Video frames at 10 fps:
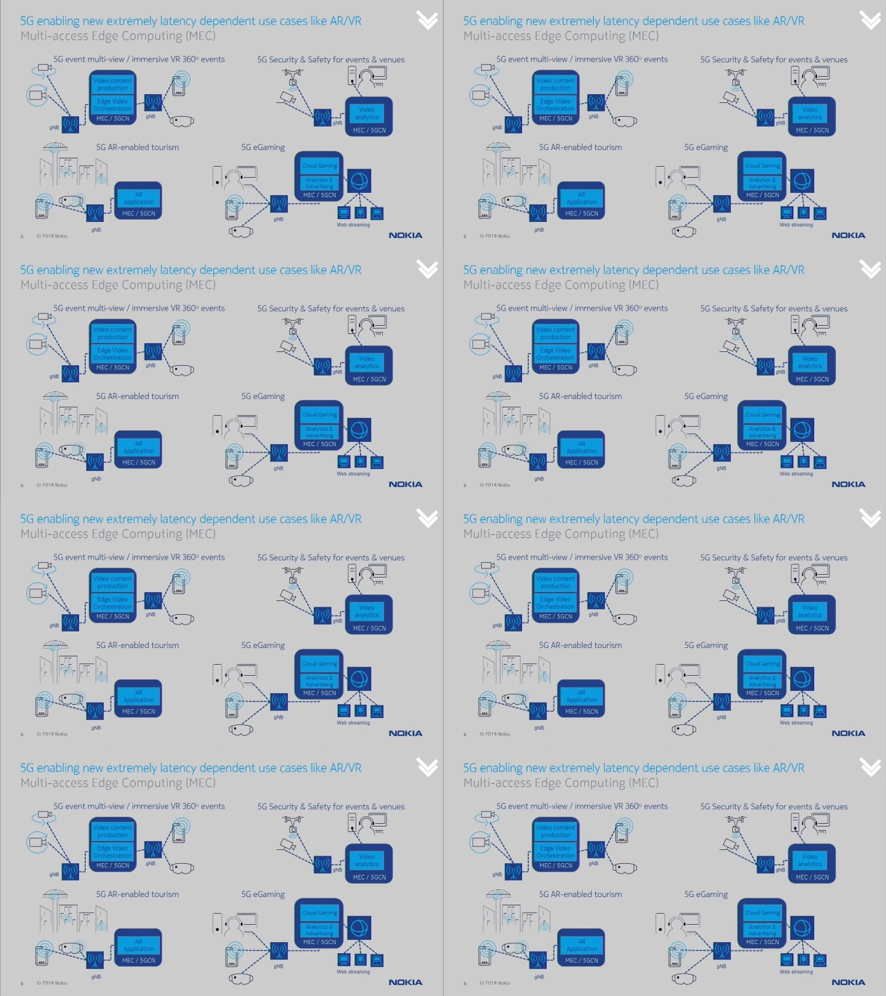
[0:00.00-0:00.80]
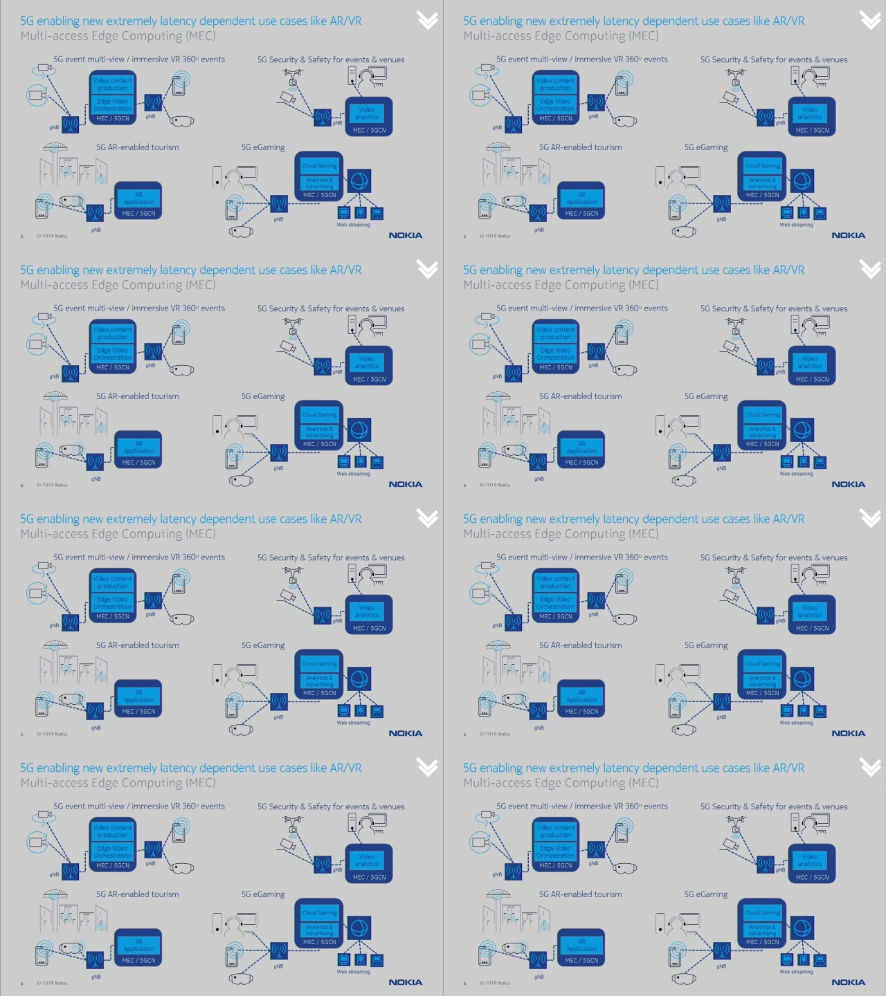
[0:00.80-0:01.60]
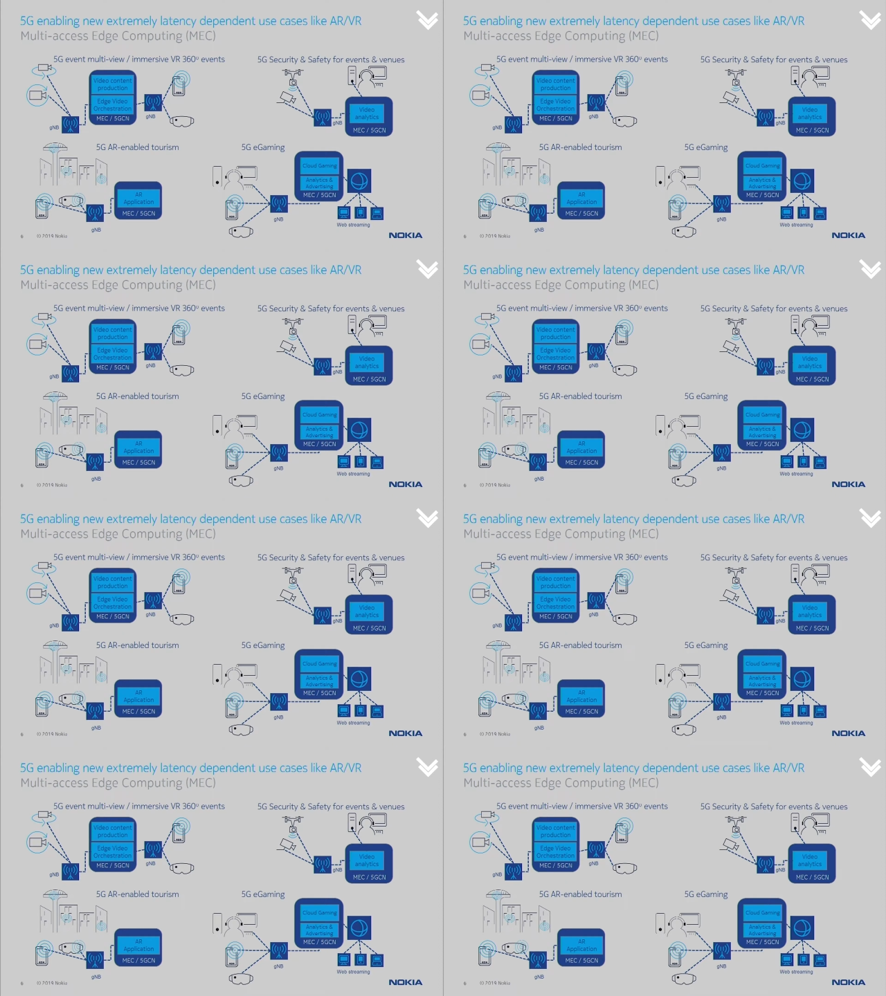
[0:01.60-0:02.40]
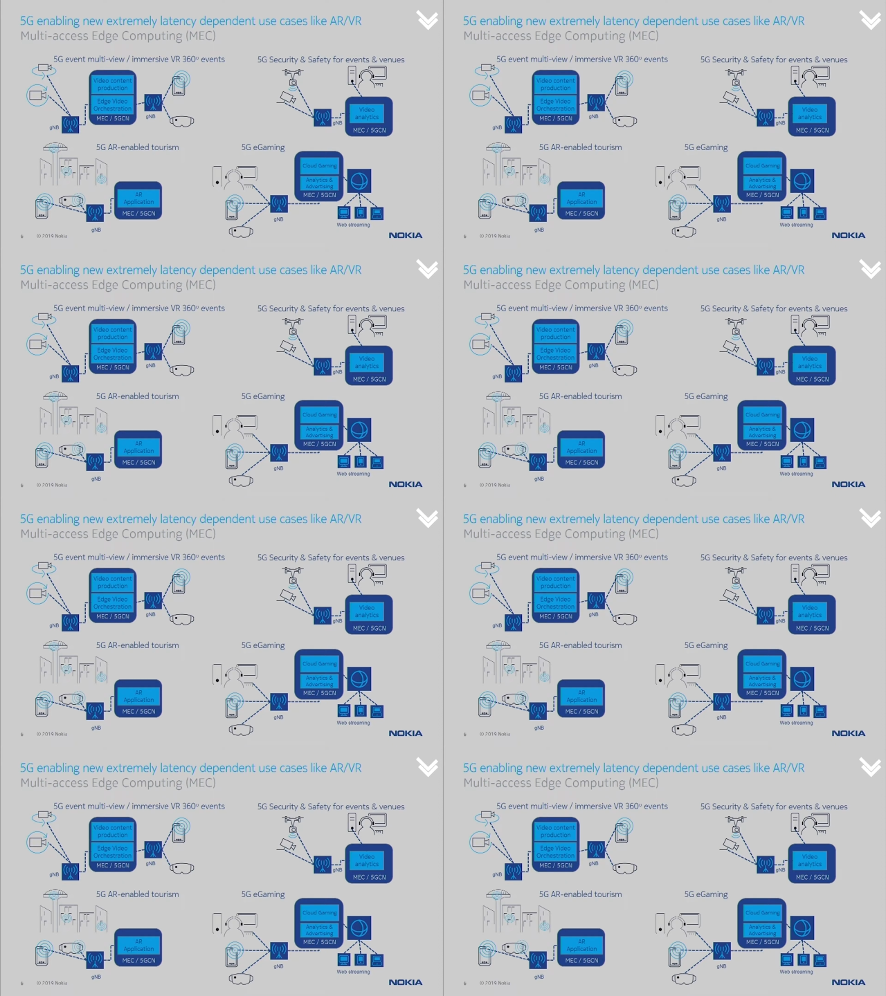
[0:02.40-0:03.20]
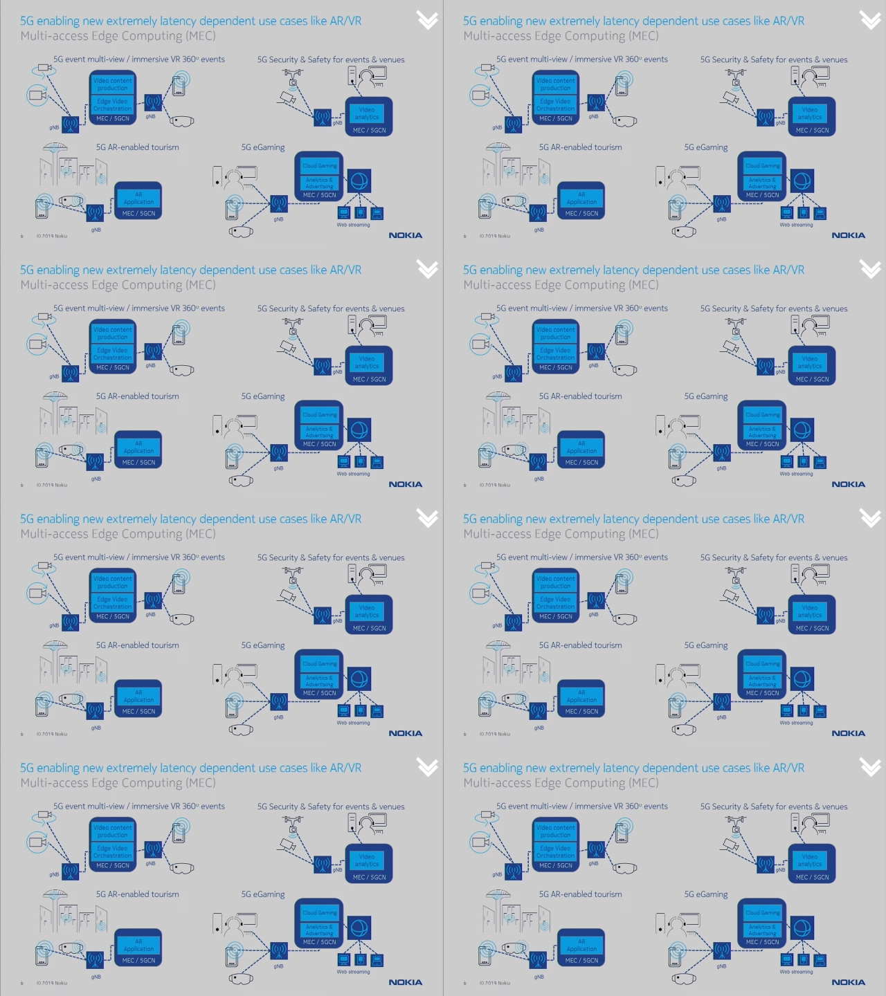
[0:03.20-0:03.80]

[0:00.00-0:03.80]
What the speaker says: [unreadable: no face in view]